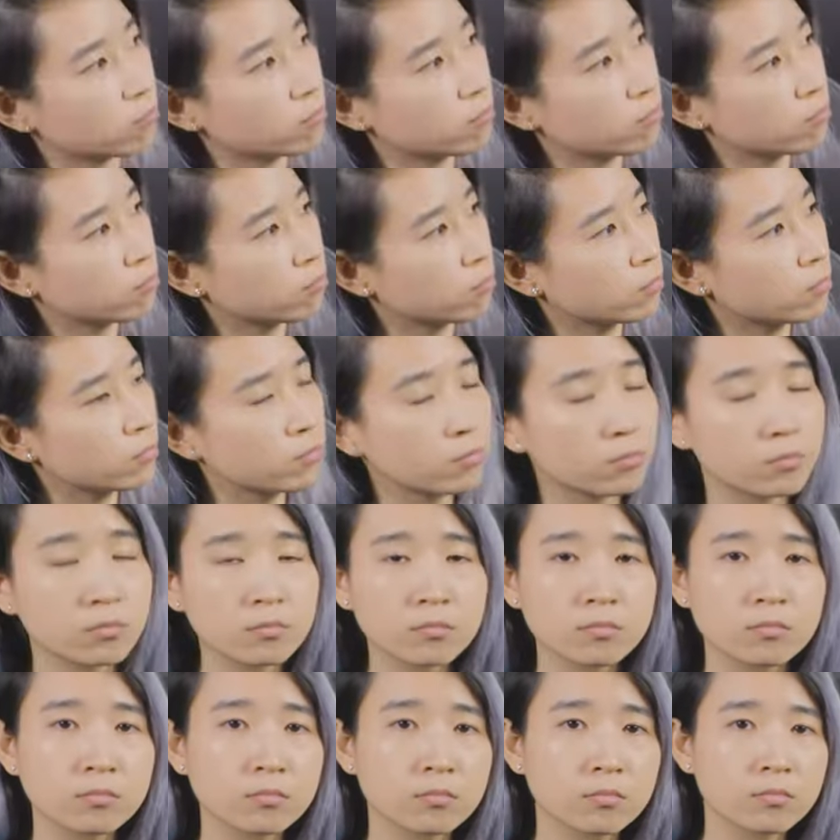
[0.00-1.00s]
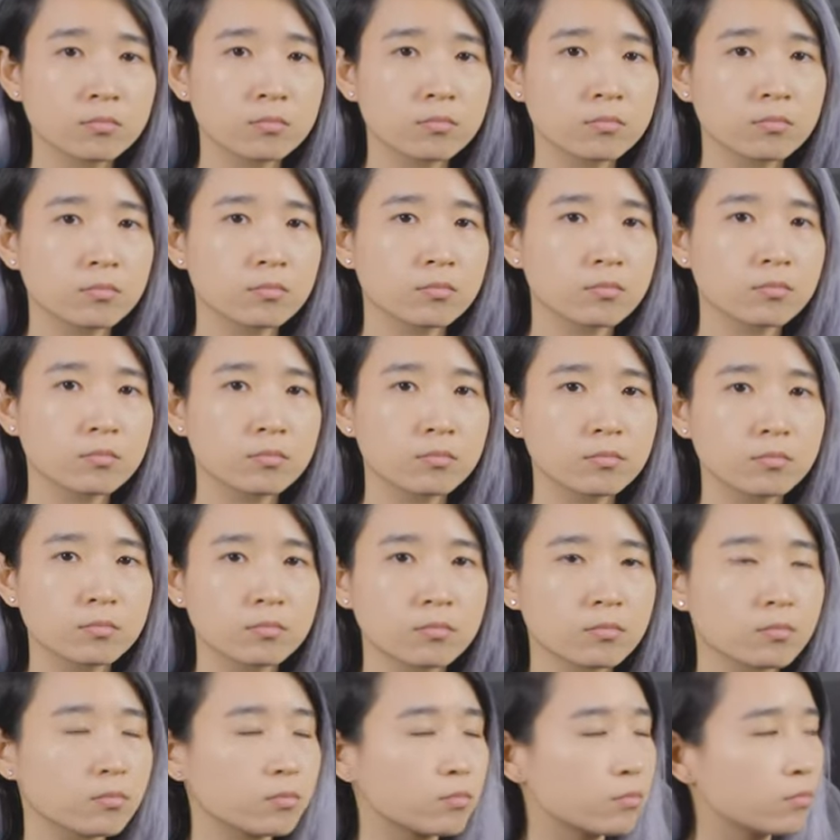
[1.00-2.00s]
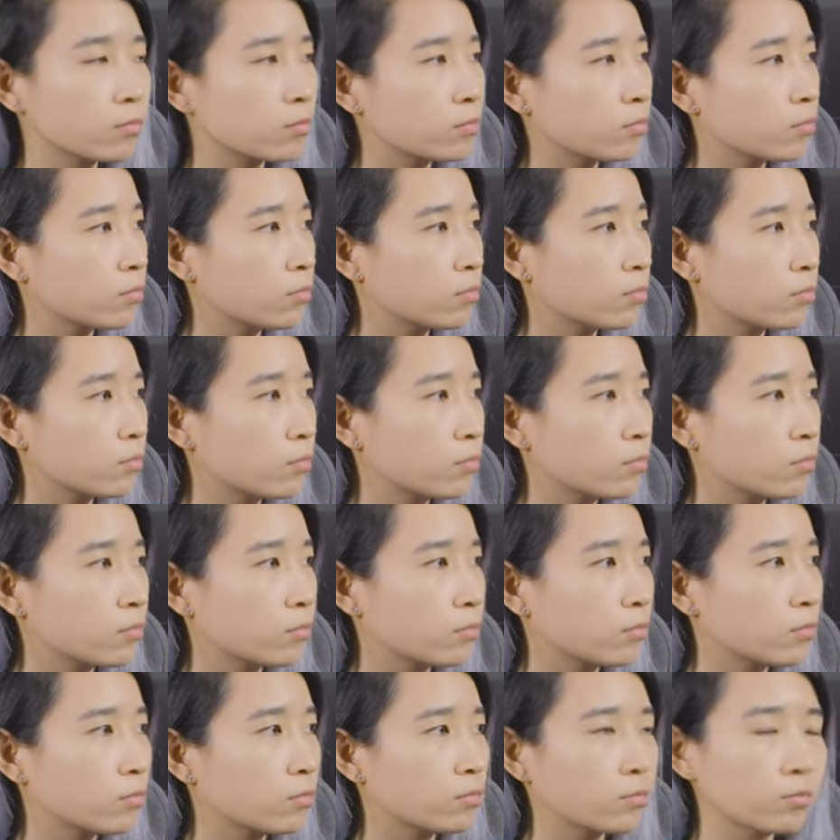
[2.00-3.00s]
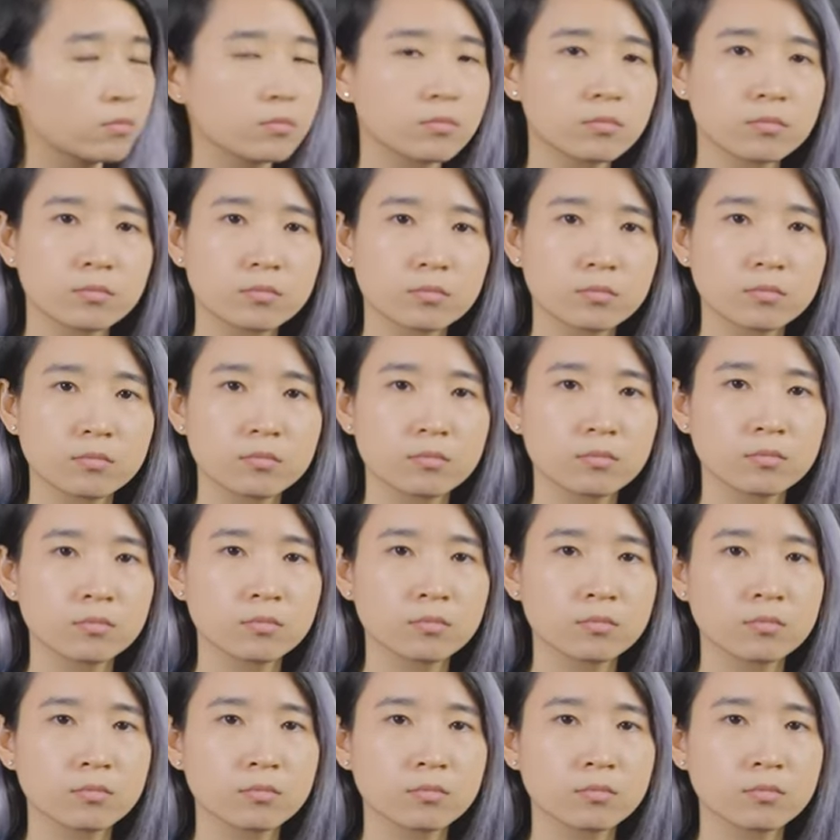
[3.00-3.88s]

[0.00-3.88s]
This person isn't speaking.